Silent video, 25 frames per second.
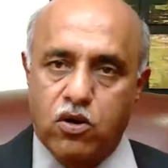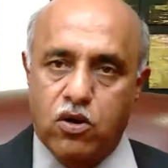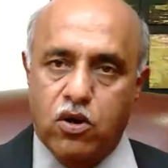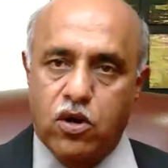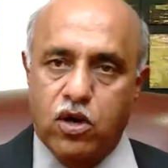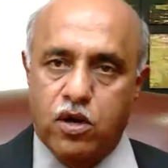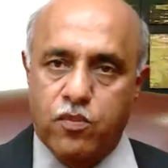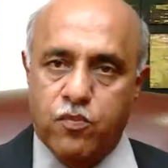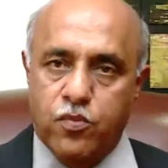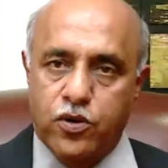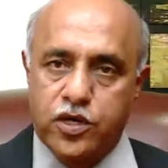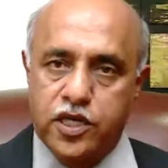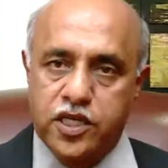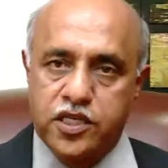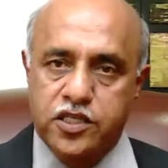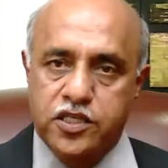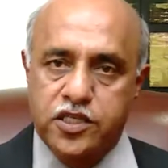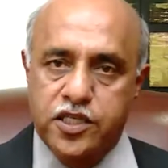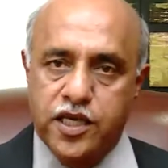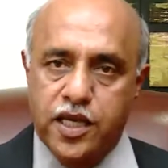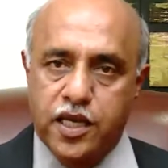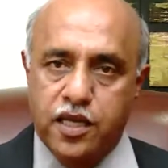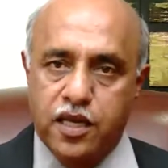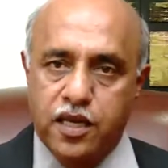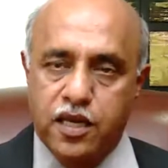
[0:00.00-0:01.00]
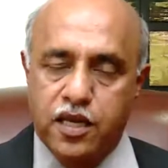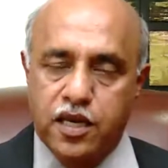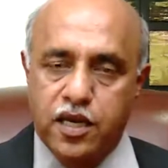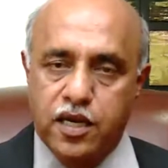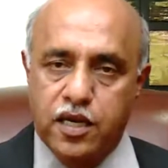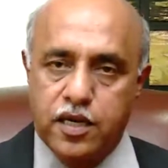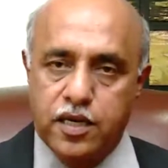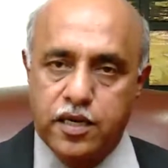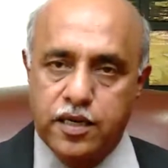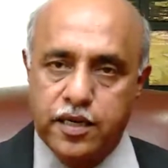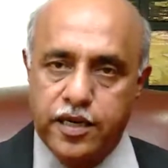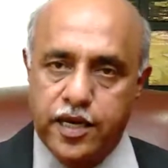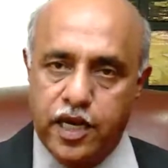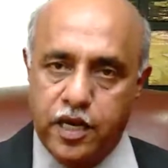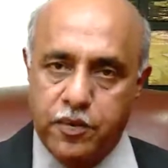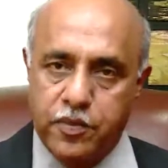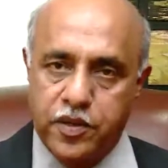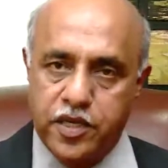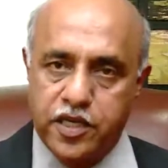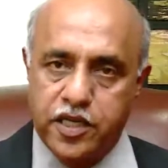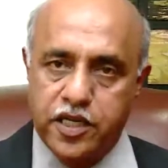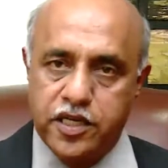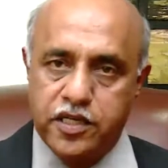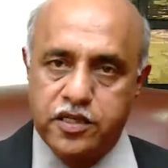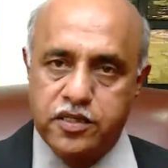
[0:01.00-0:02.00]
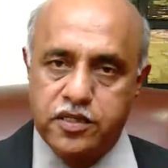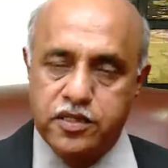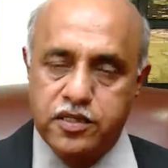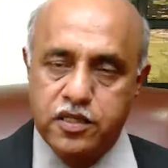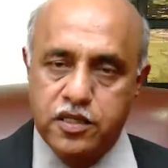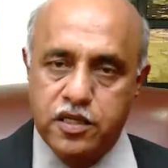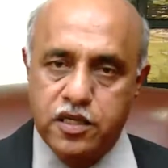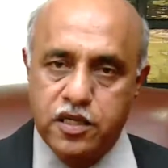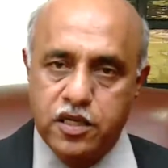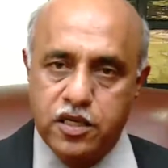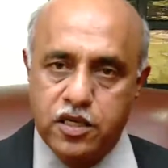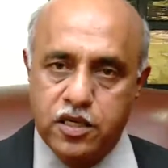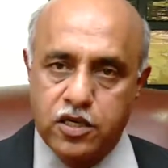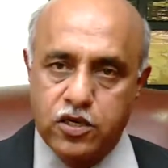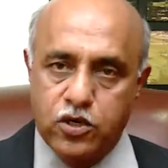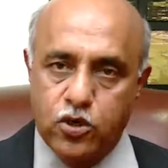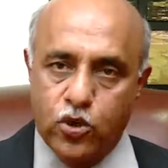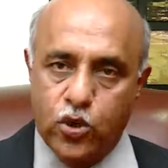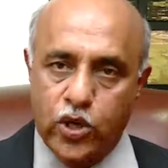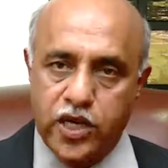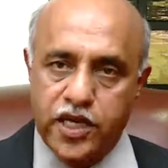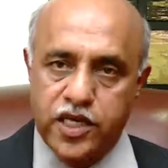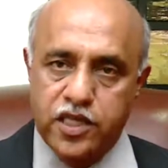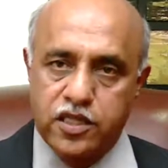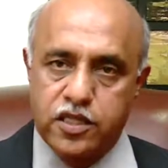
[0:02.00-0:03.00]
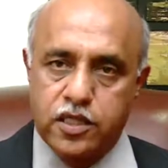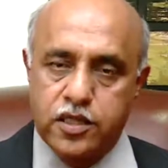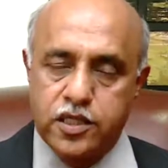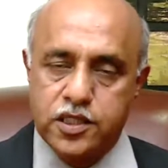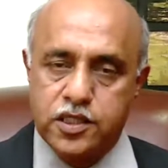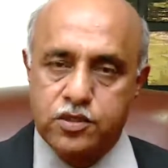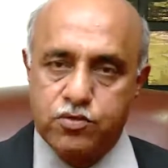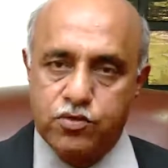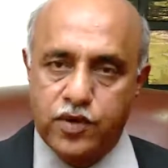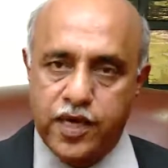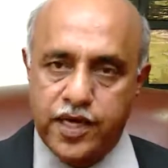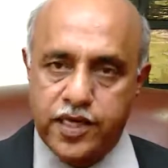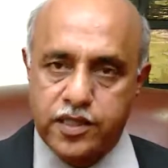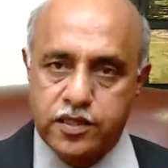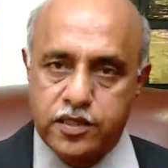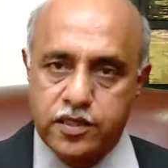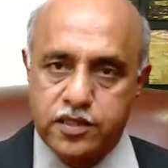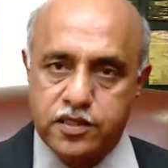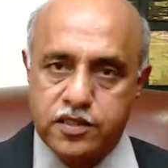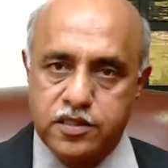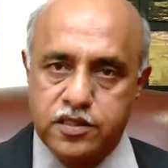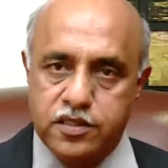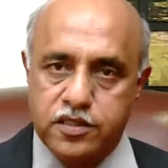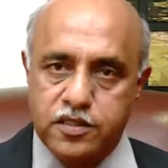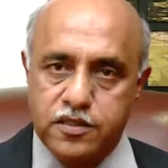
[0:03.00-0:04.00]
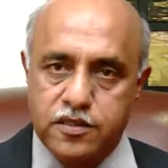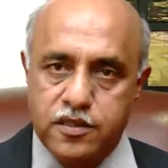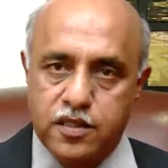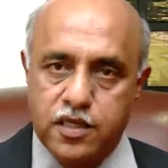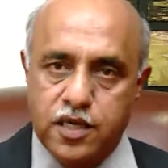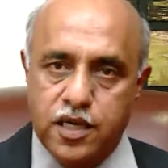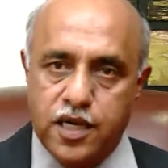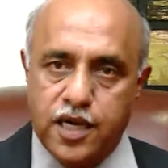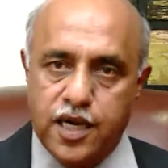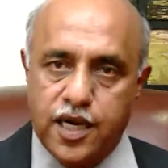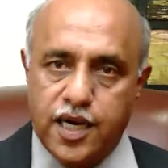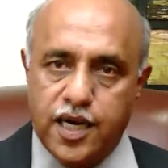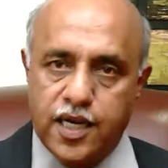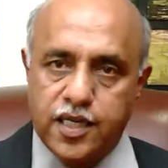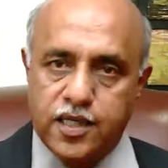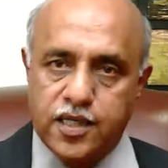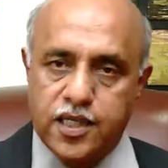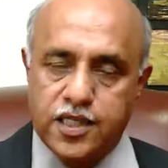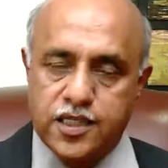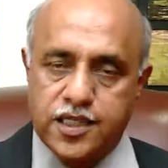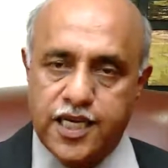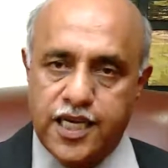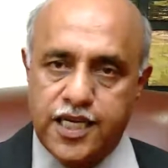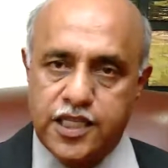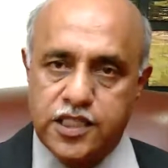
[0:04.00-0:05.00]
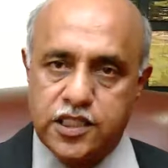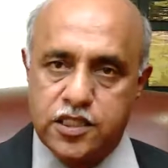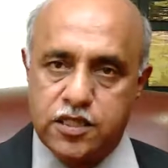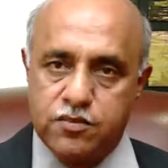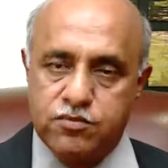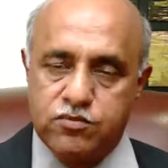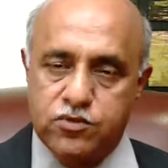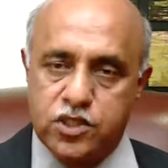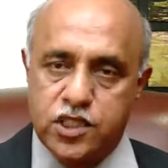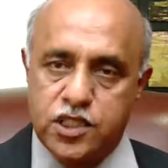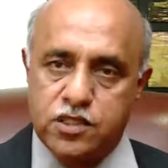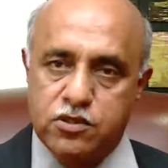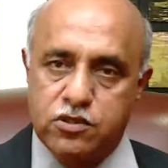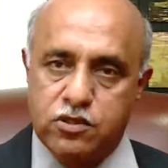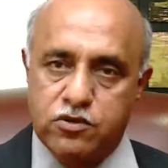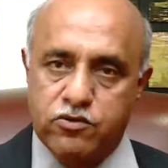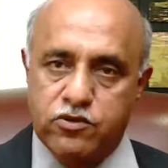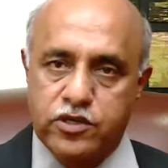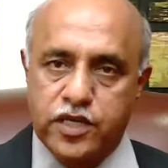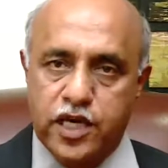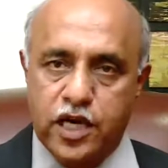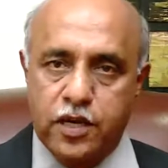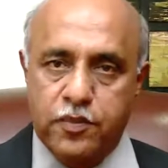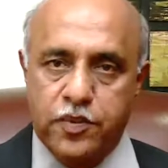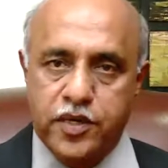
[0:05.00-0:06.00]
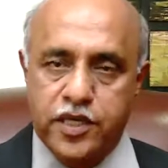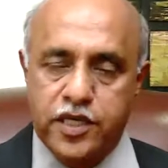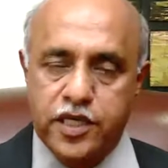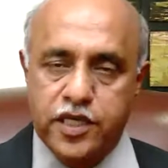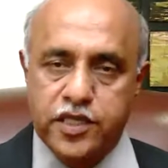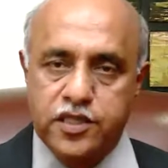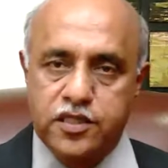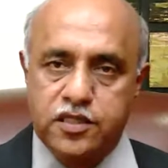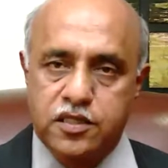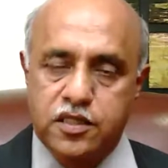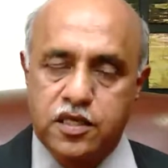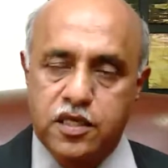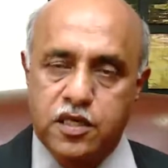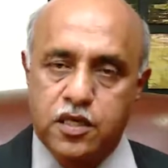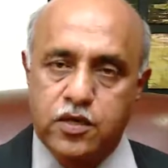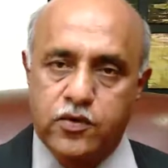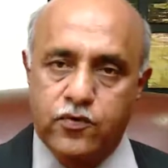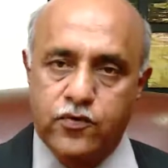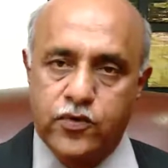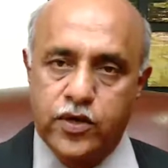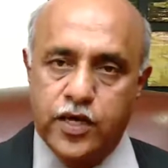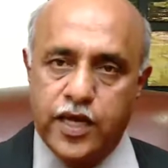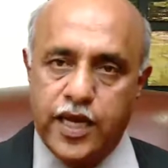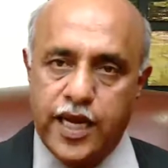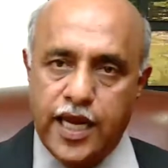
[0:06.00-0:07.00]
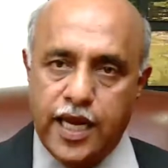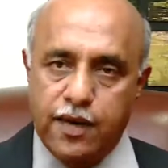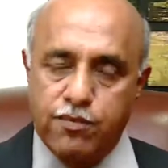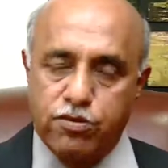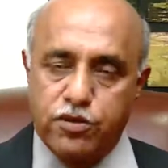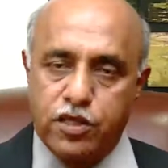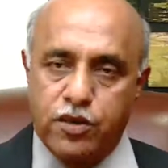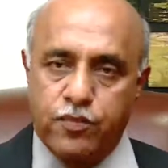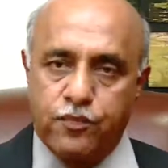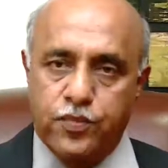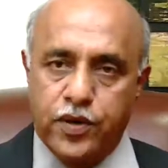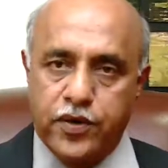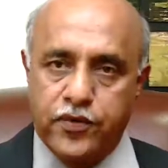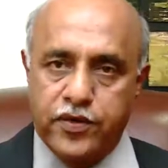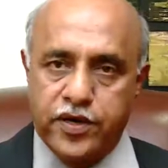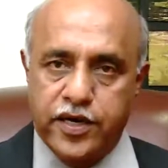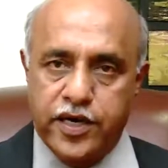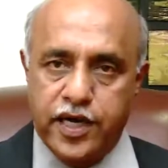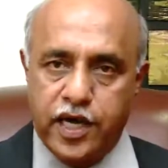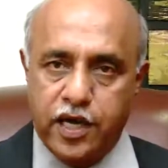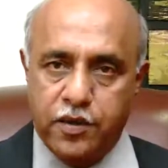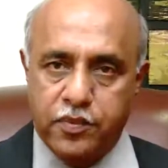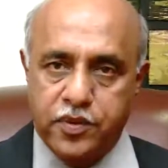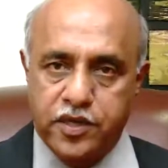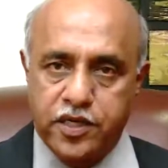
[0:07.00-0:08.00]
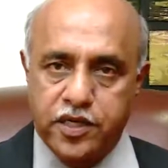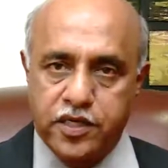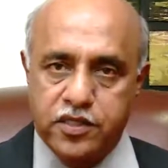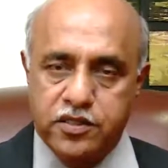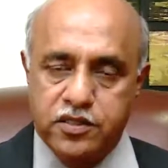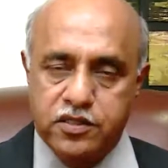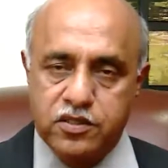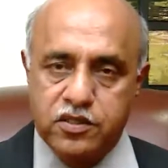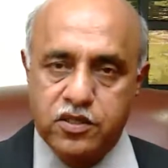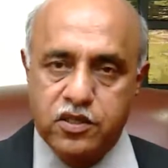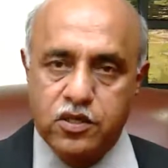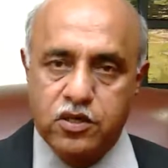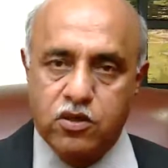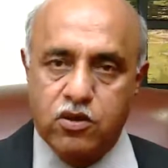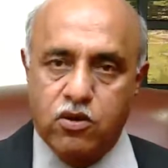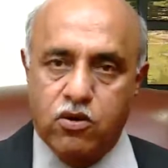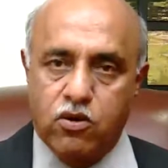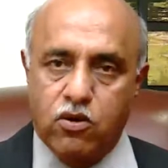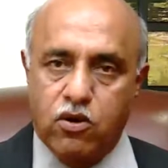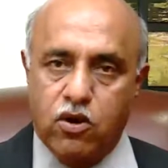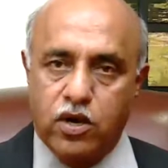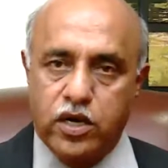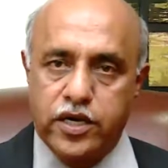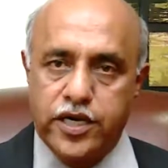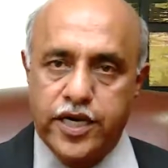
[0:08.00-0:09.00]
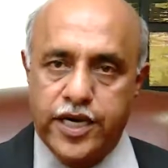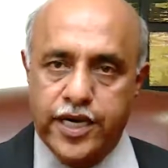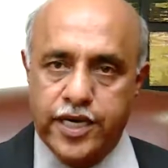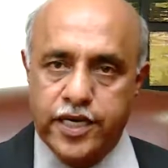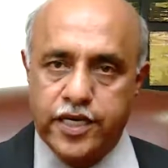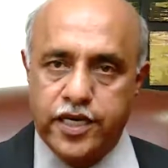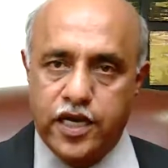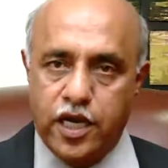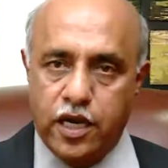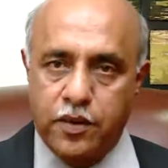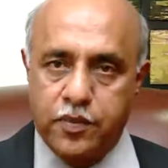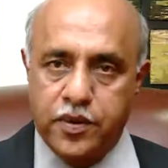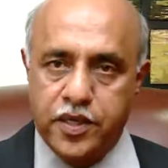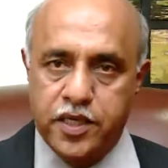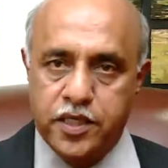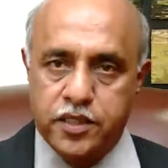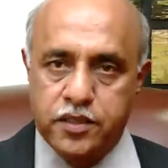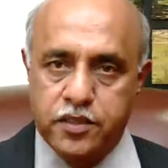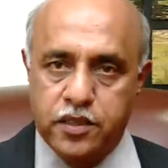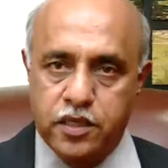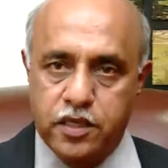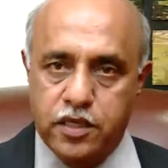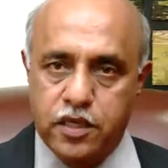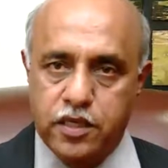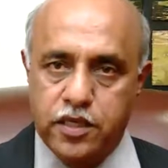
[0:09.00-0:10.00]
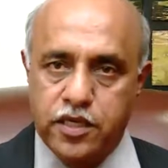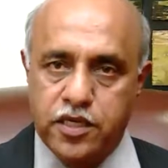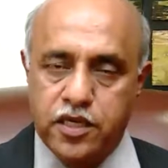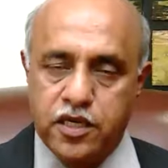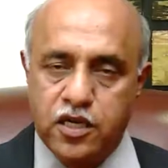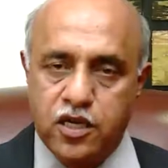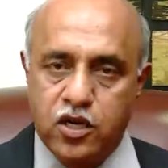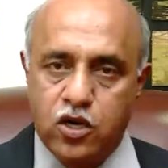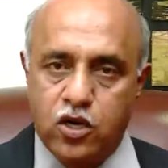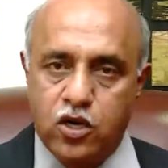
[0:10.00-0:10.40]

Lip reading: or potential diabetics, knowing the risk factors and the signs and symptoms of diabetes will help them prevent diabetes or detect diabetes early.